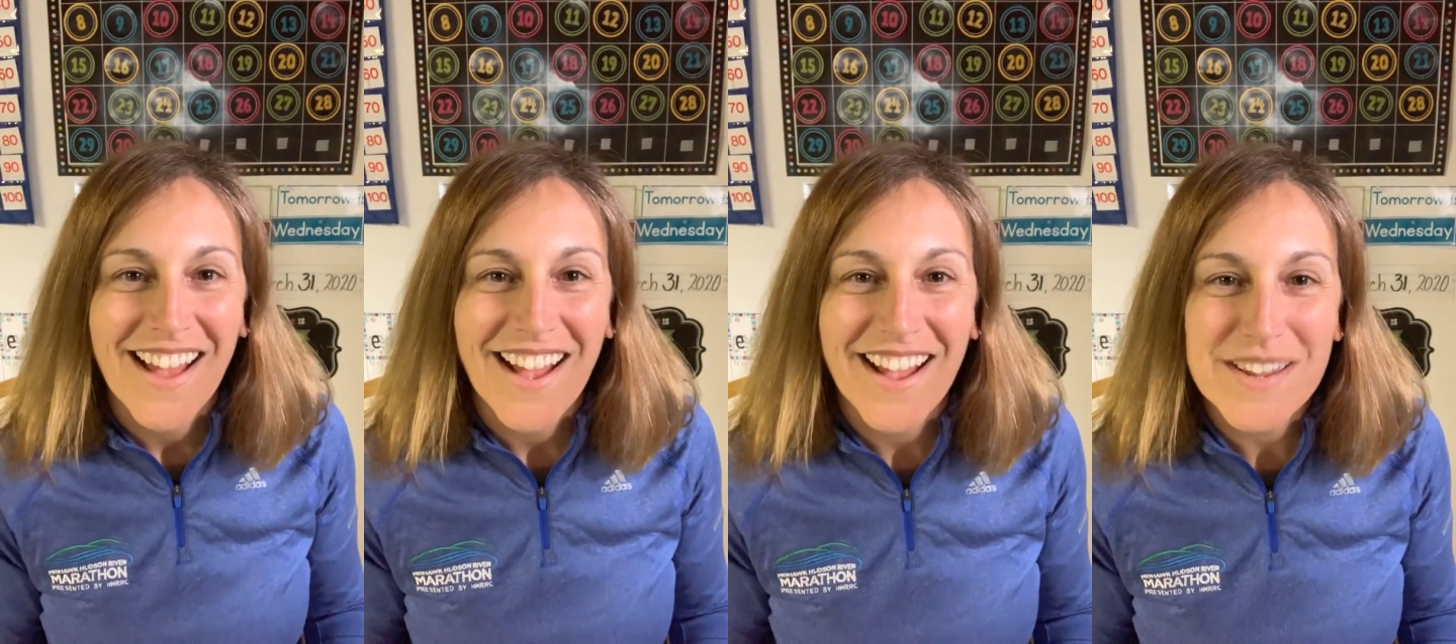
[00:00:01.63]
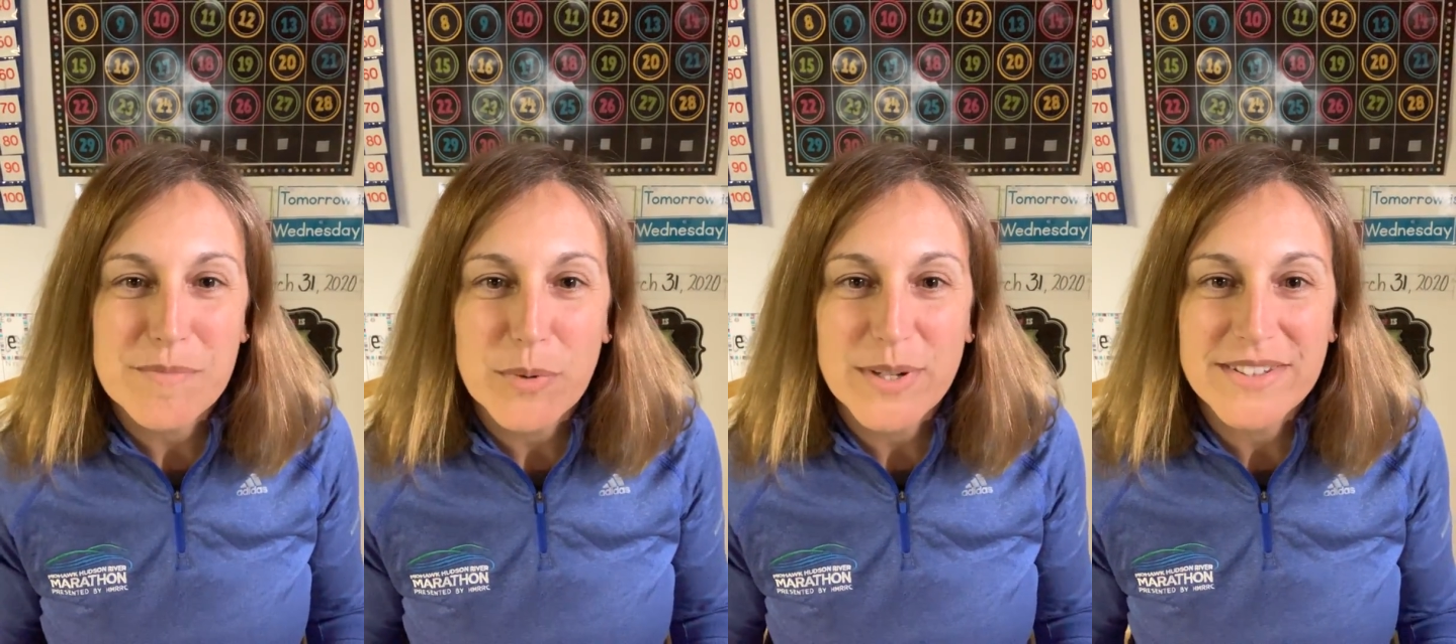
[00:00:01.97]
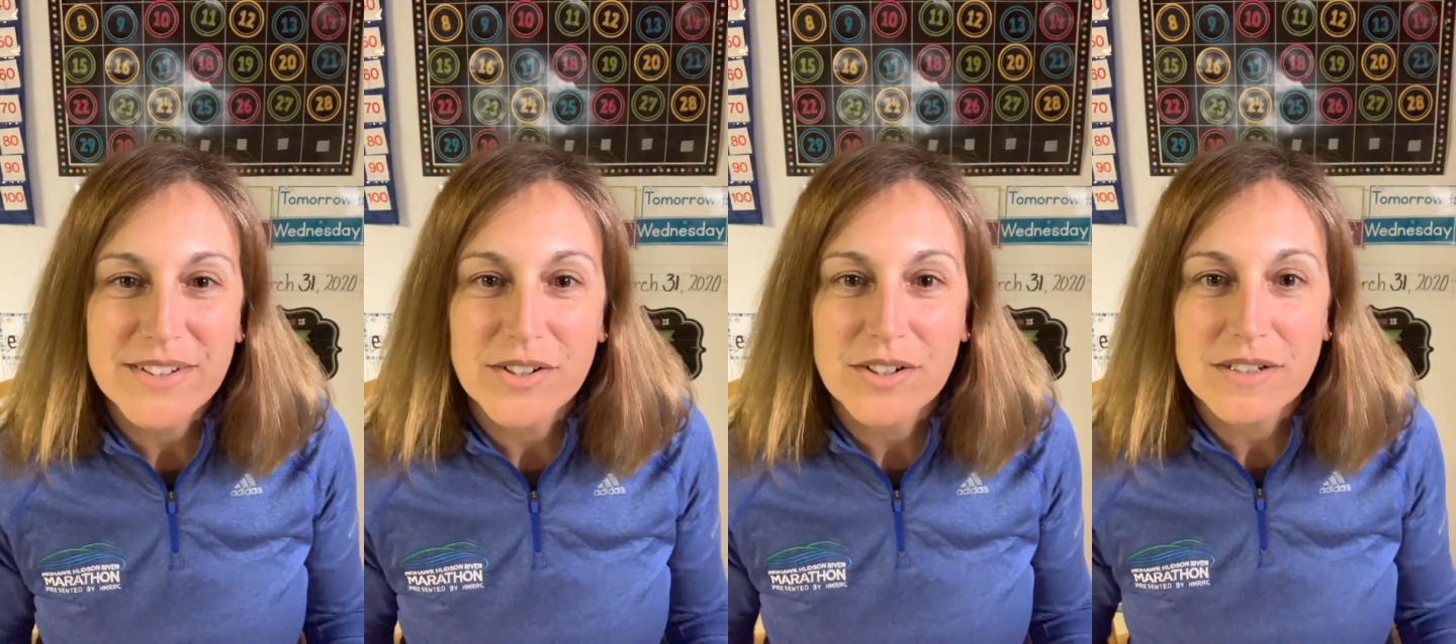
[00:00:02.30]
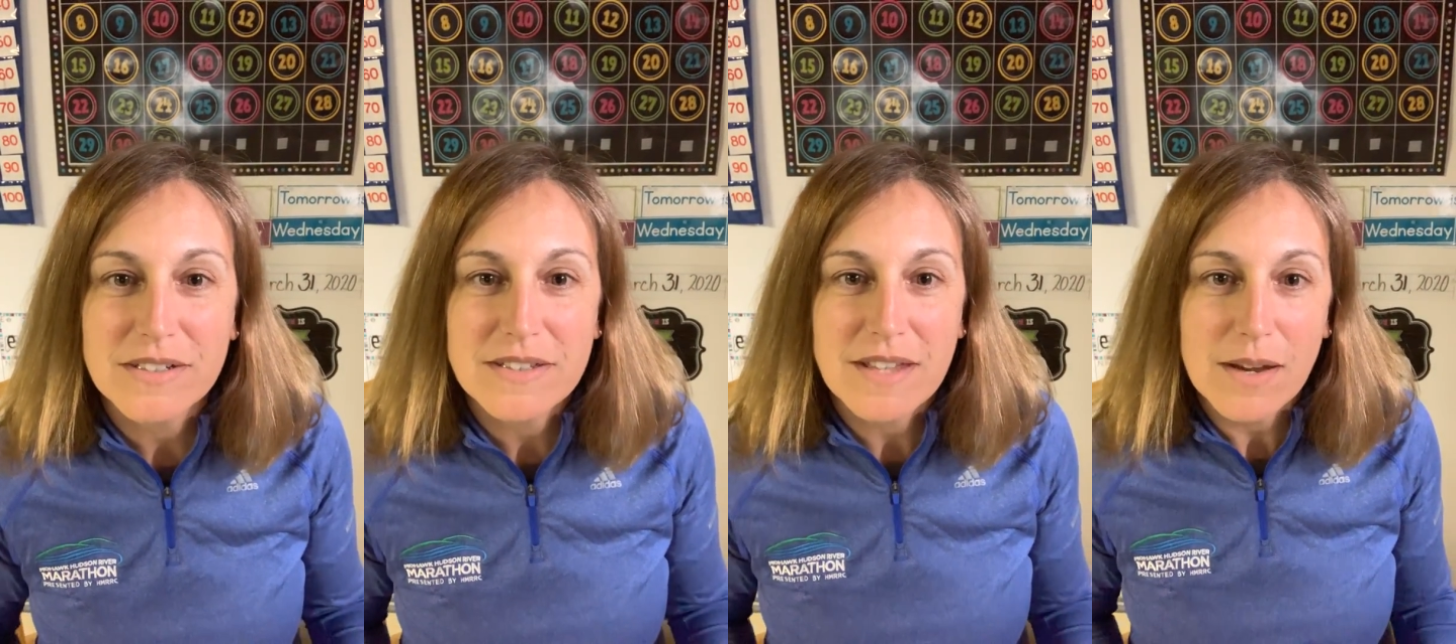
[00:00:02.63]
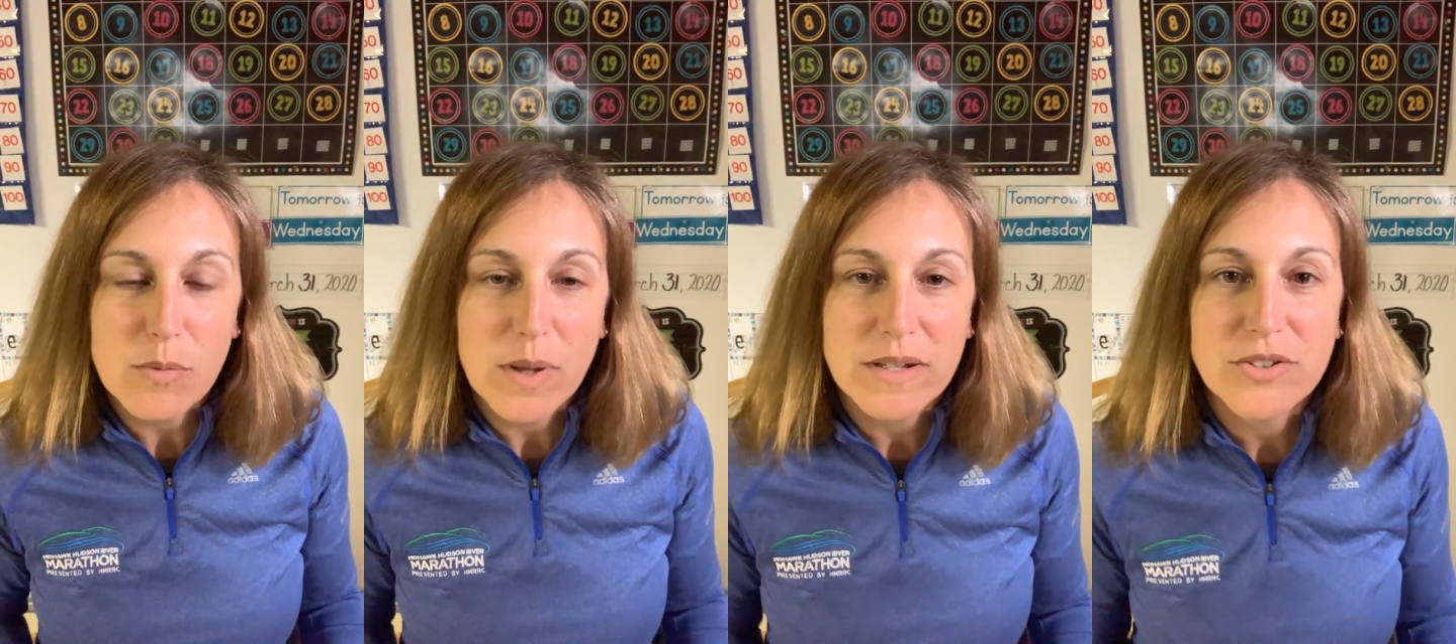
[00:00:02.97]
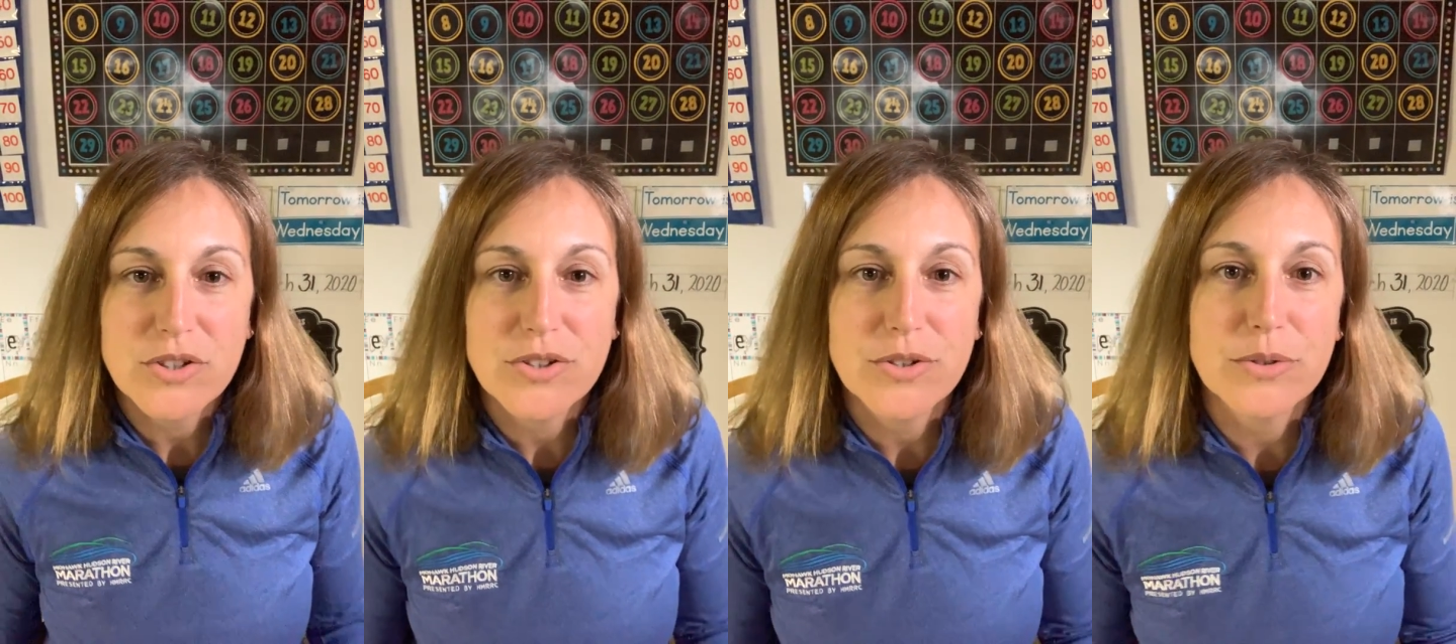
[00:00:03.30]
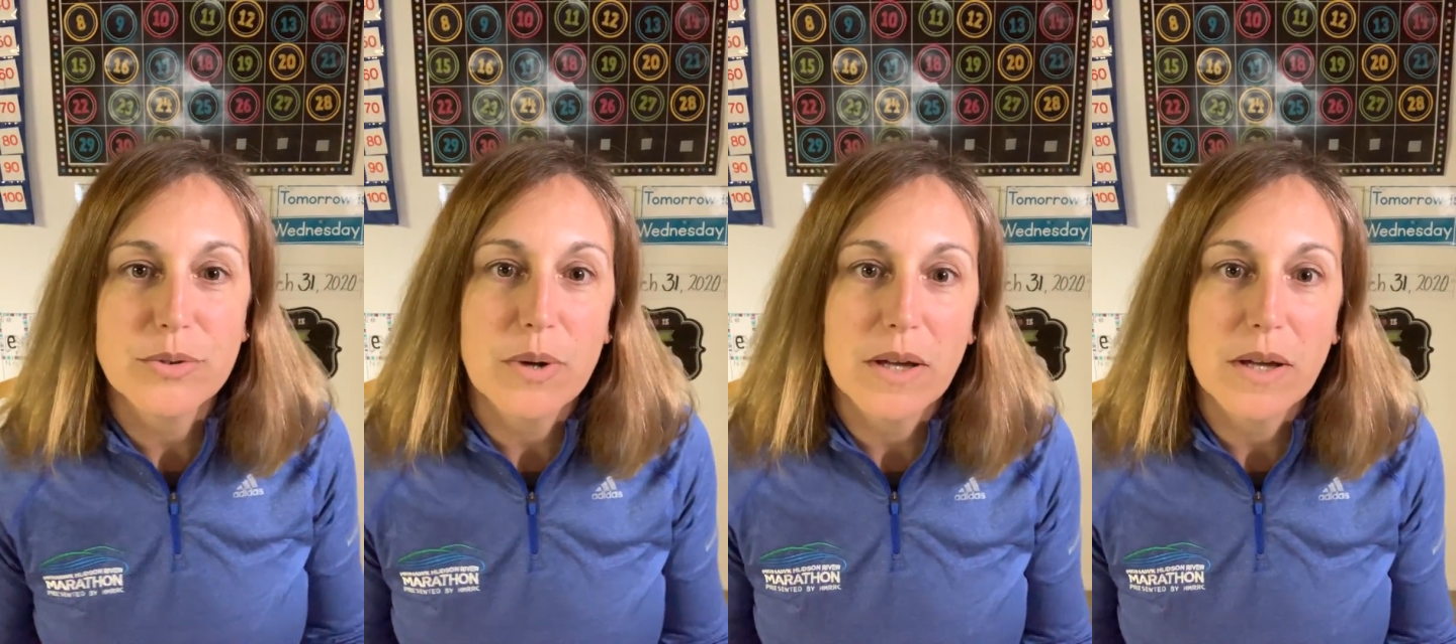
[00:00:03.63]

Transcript: Hi, boys and girls. I wanted to do